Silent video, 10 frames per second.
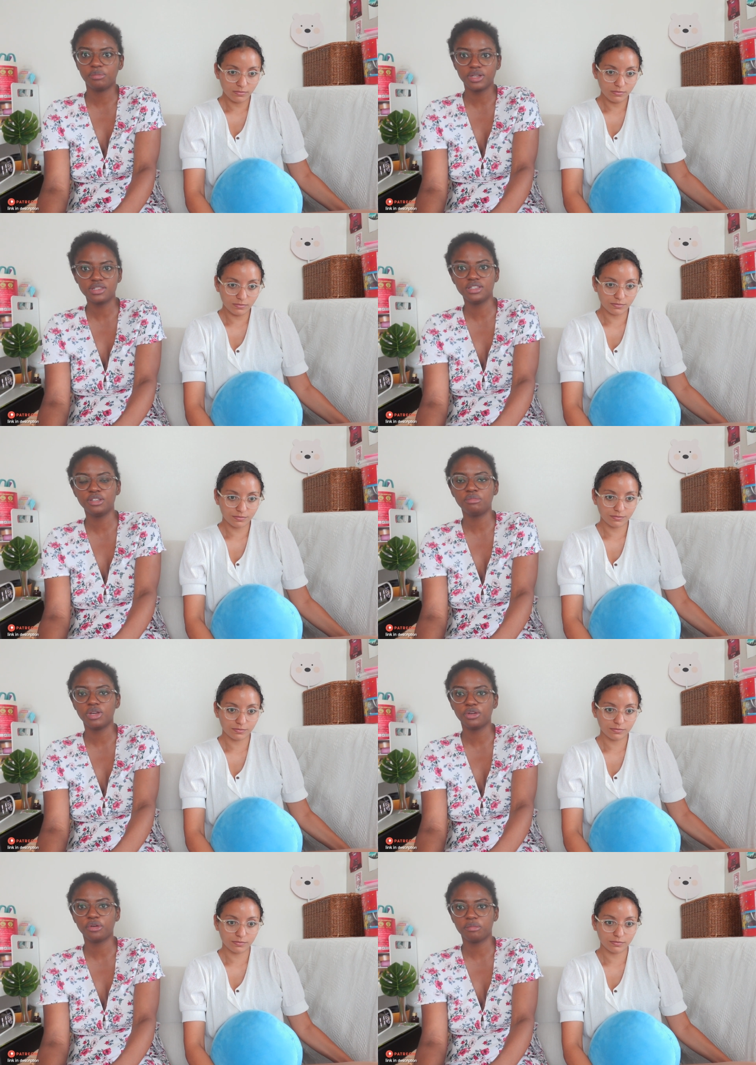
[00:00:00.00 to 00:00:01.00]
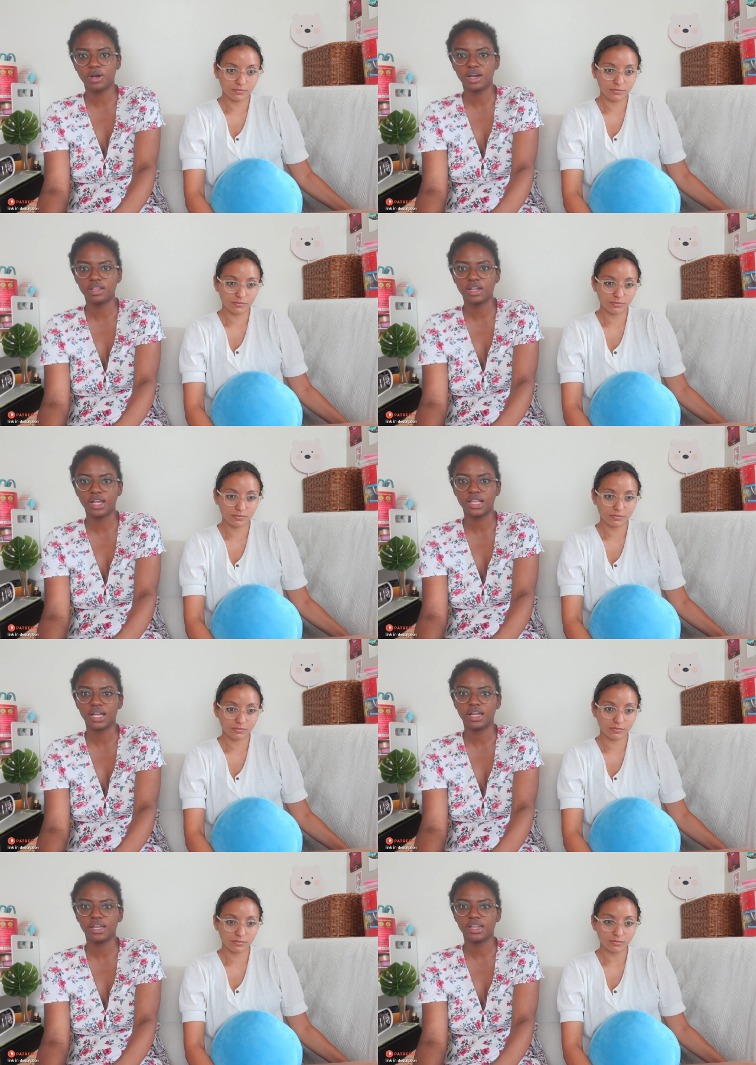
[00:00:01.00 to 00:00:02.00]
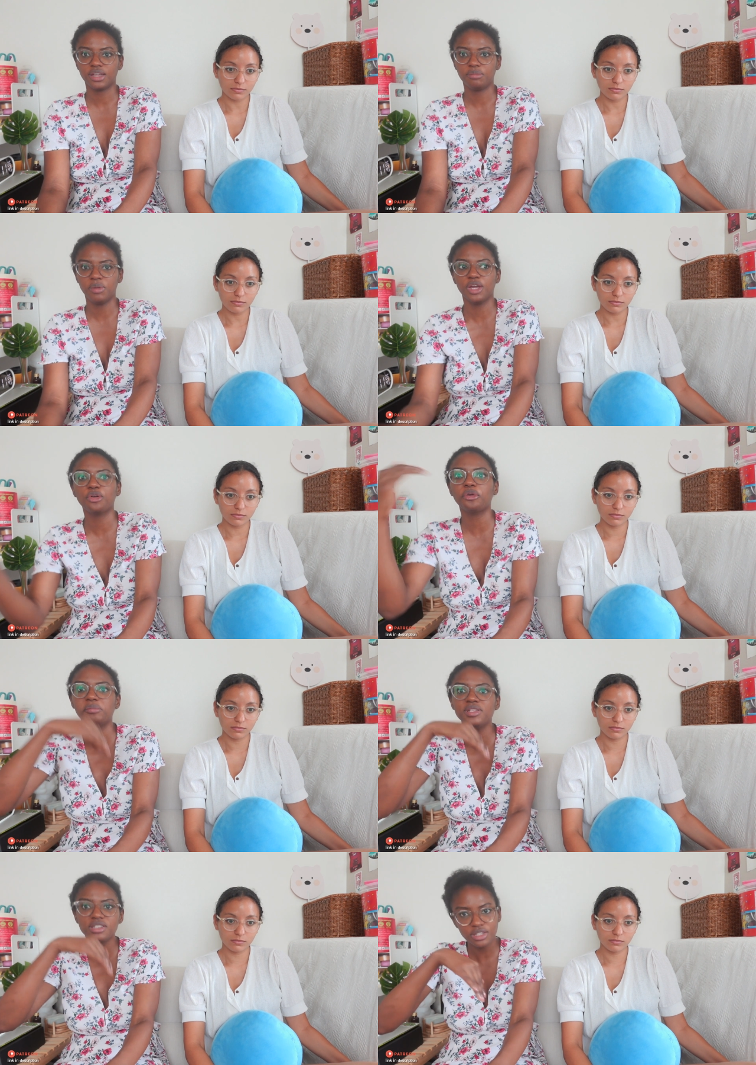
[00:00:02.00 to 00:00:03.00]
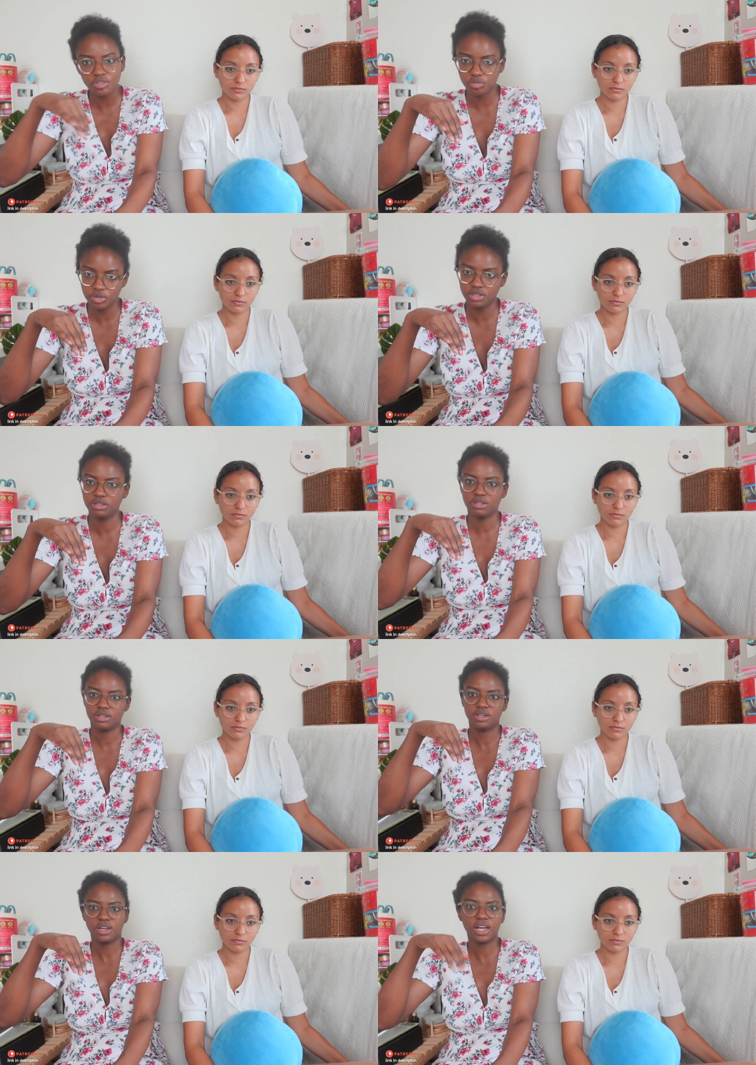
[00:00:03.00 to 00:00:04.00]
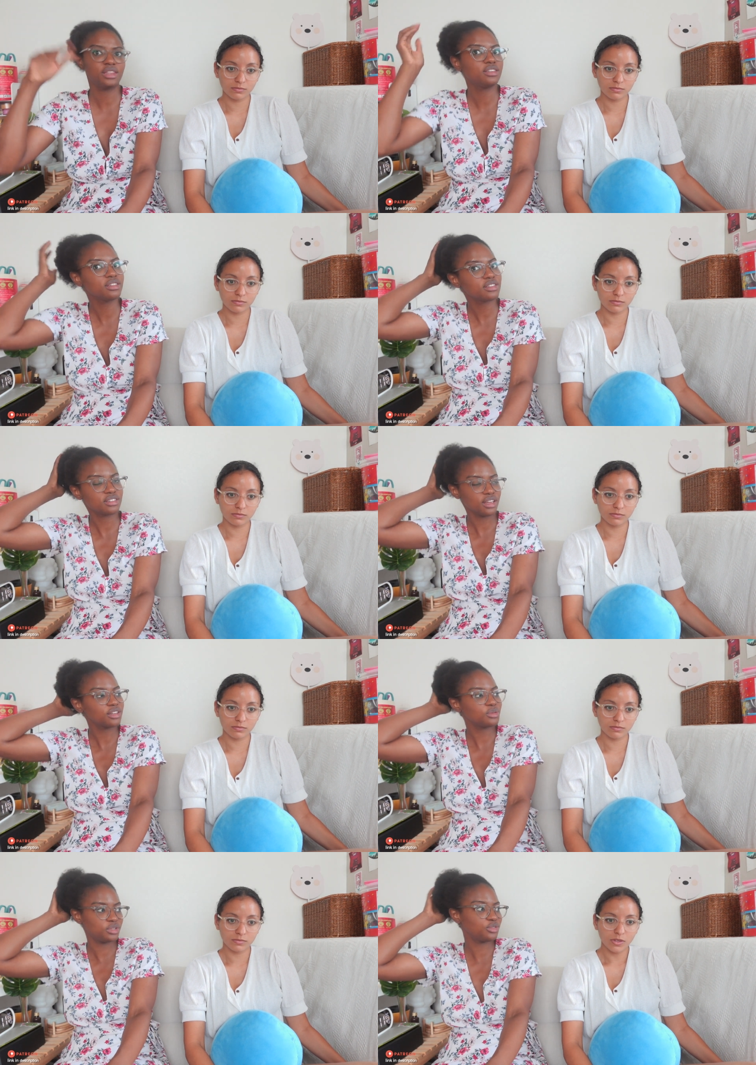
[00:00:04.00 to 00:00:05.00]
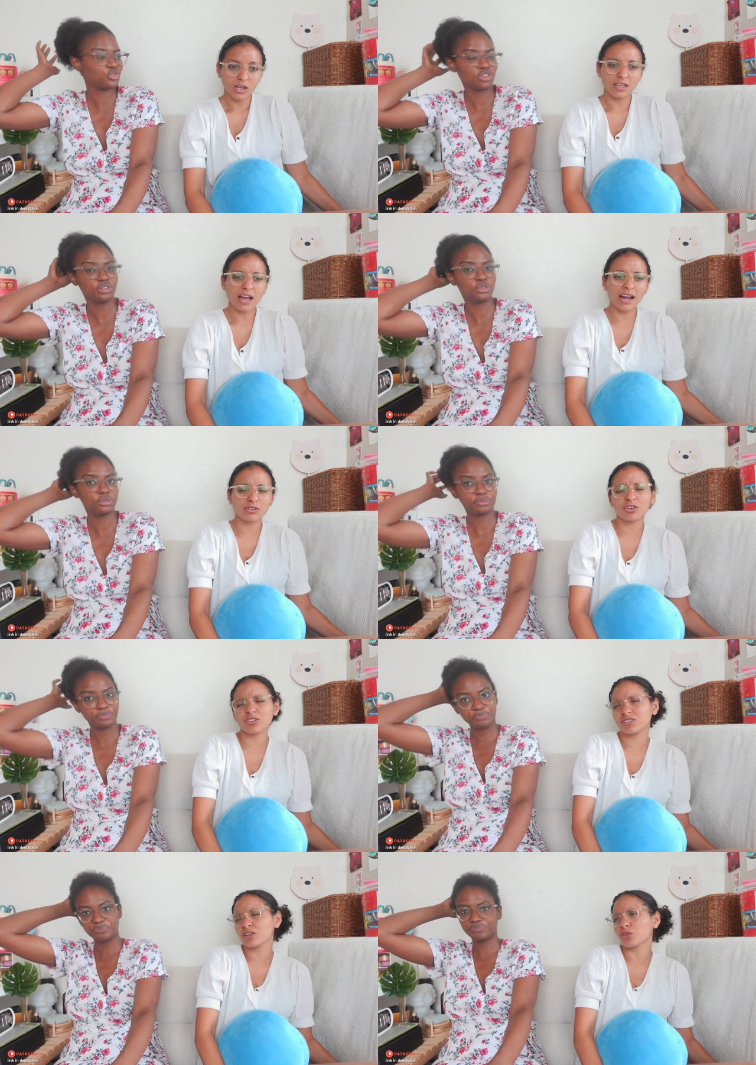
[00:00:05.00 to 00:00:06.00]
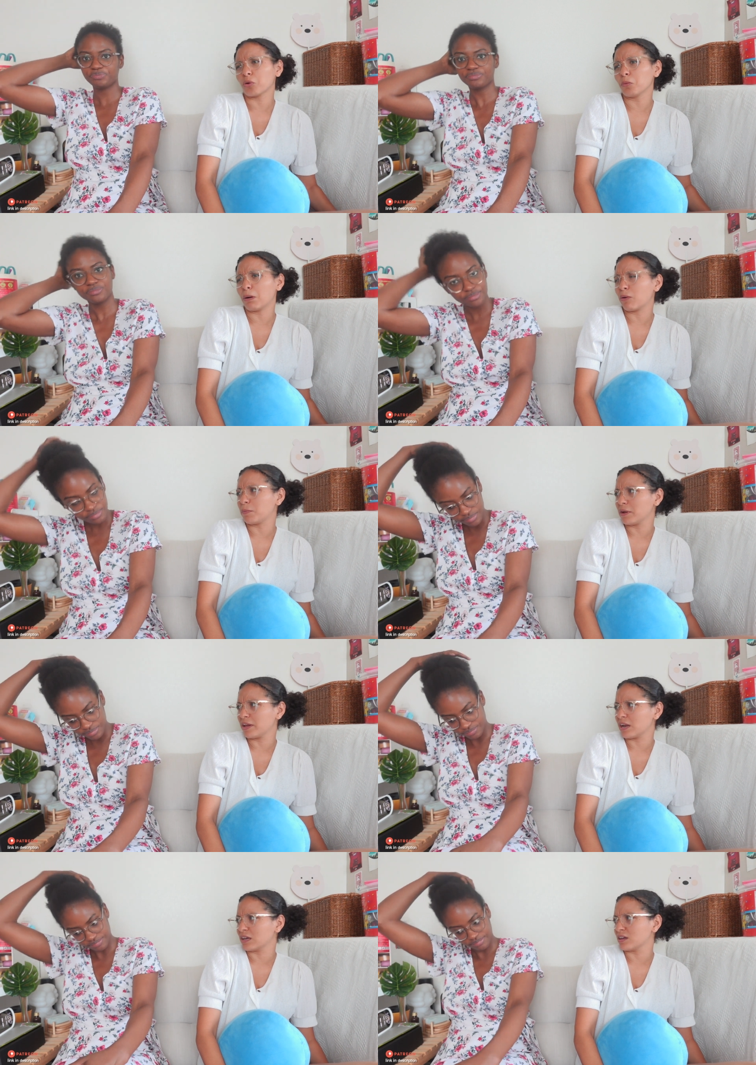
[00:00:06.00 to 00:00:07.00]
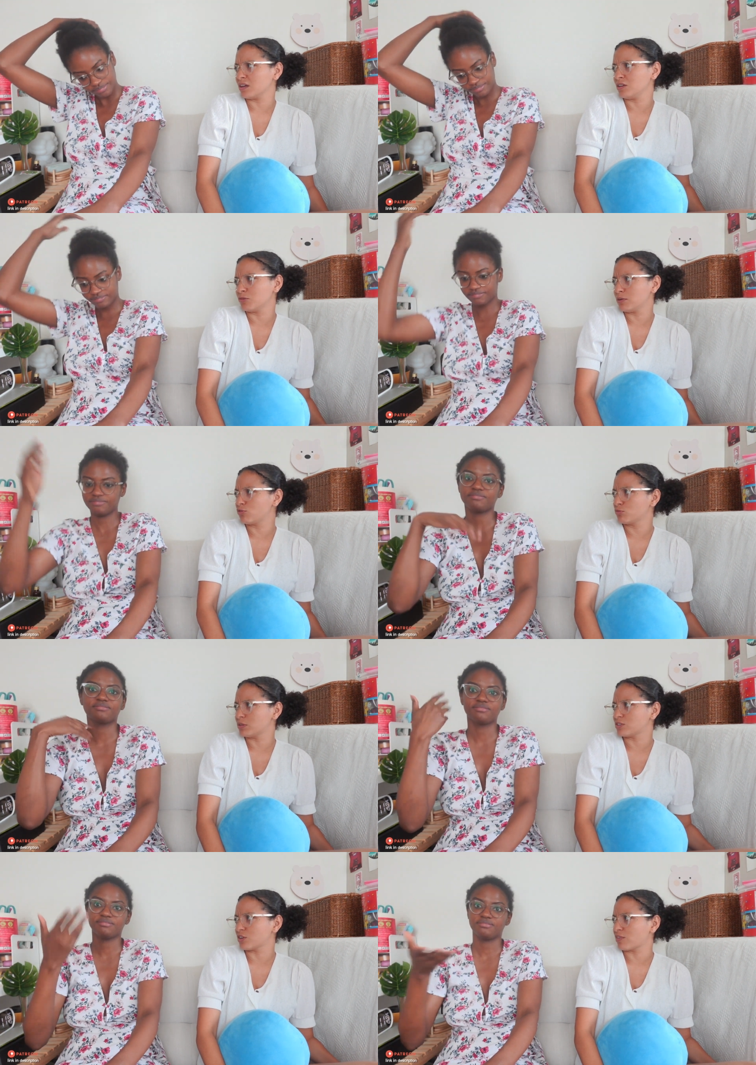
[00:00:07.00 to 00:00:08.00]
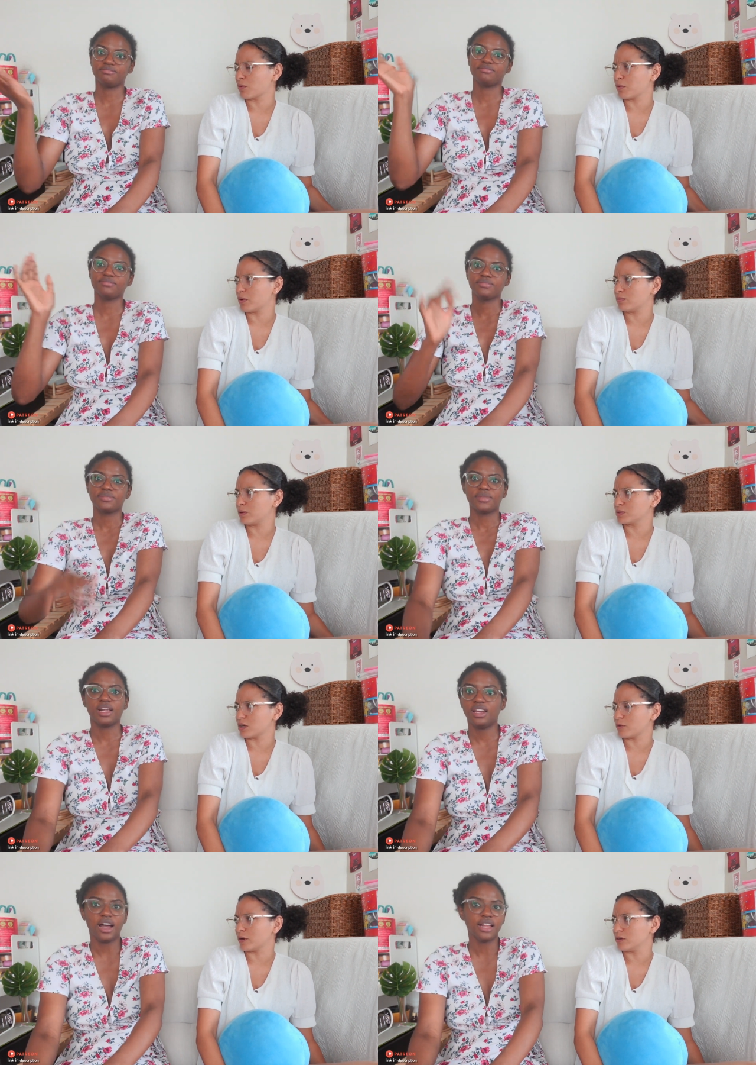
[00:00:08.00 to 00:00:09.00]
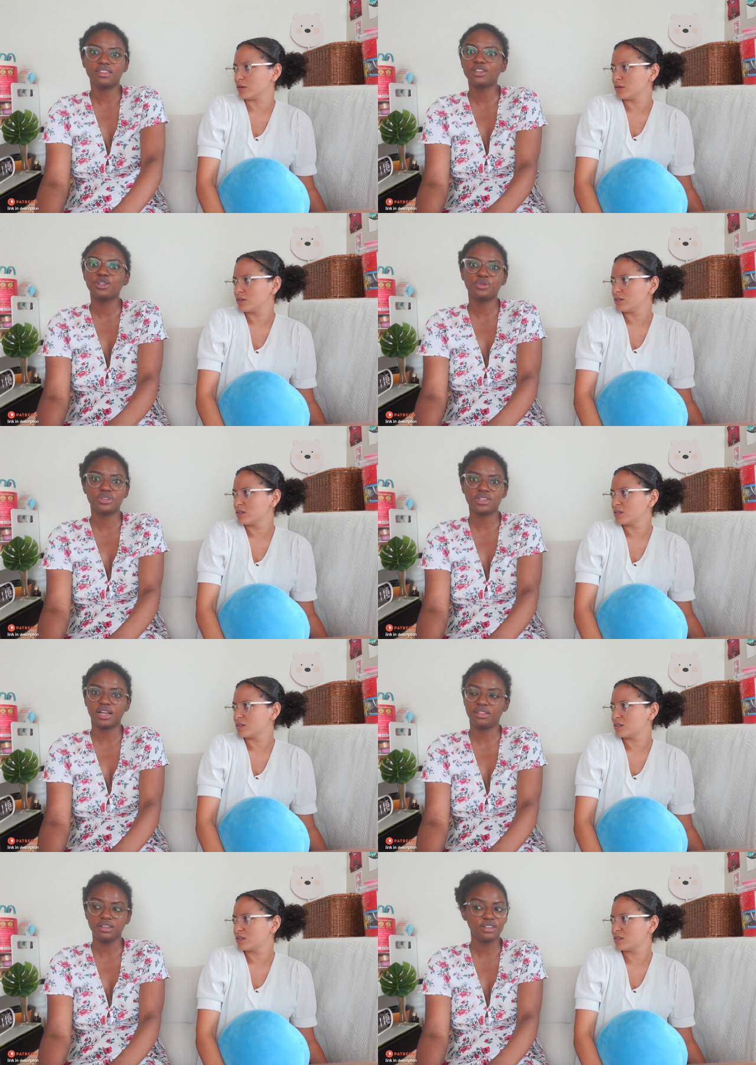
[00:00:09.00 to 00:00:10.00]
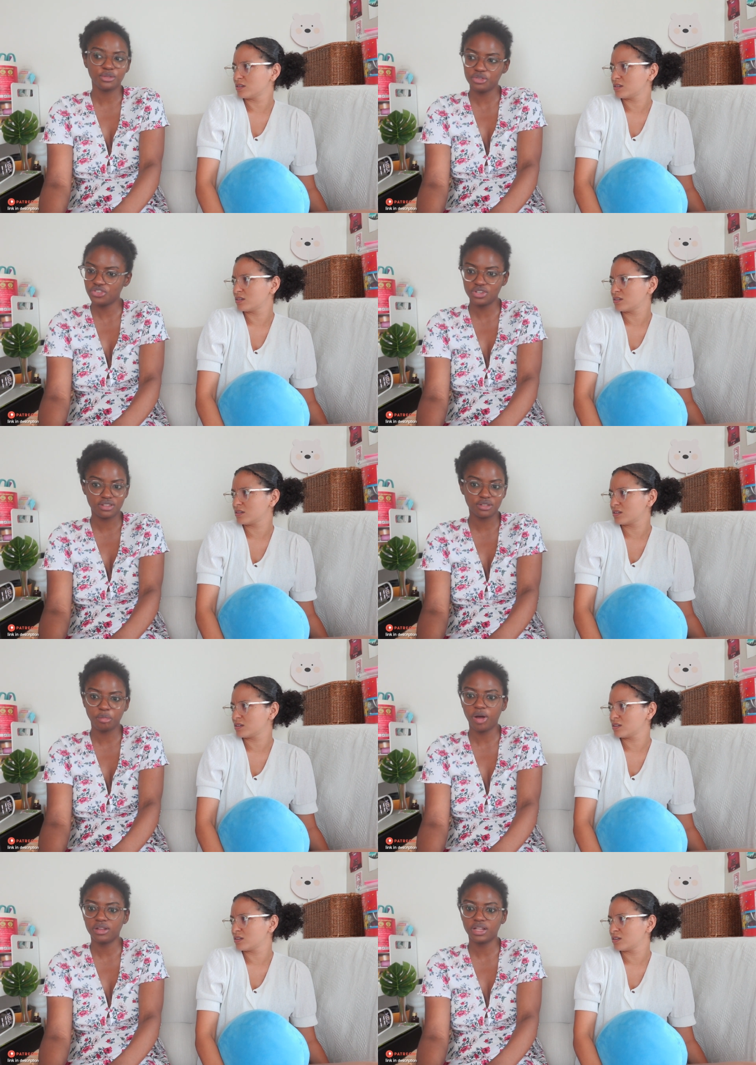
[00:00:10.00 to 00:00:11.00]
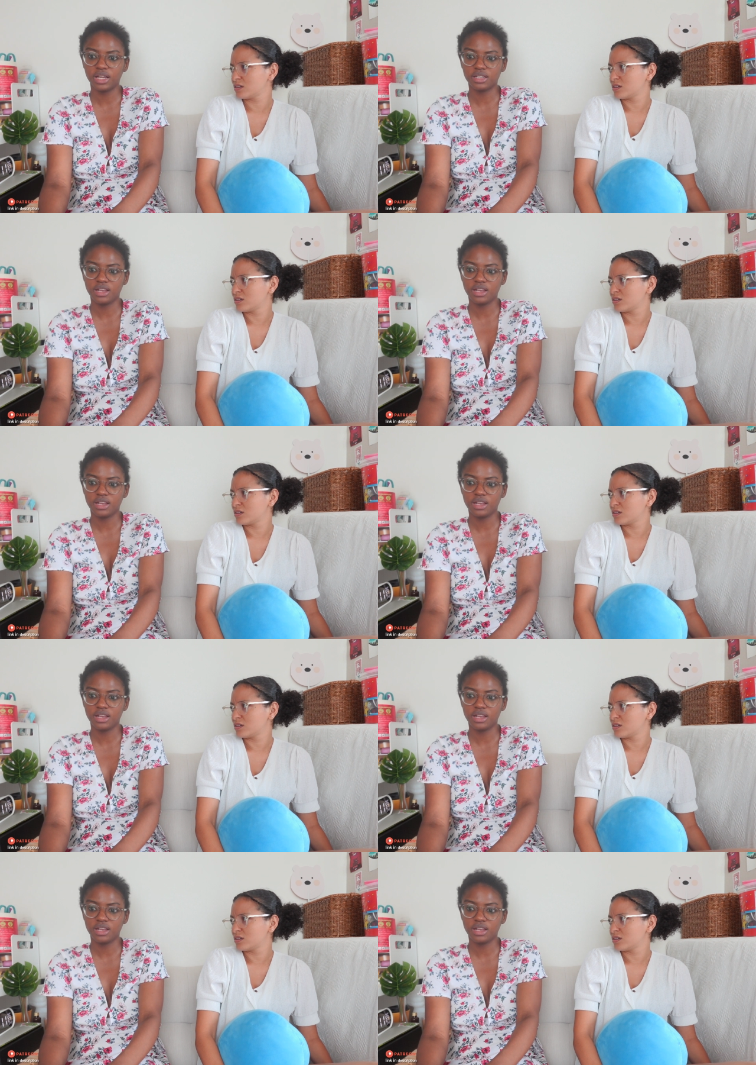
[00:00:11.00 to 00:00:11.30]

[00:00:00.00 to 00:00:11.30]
Speaker 1: basically make her mine and like make her beneath me." and this is exactly what he was trying. Yeah, to I don't
Speaker 2: understand the whole power play, like uh, in the bedroom and stuff. Like, what, what was that about? I
Speaker 1: think it was. I think it was just about like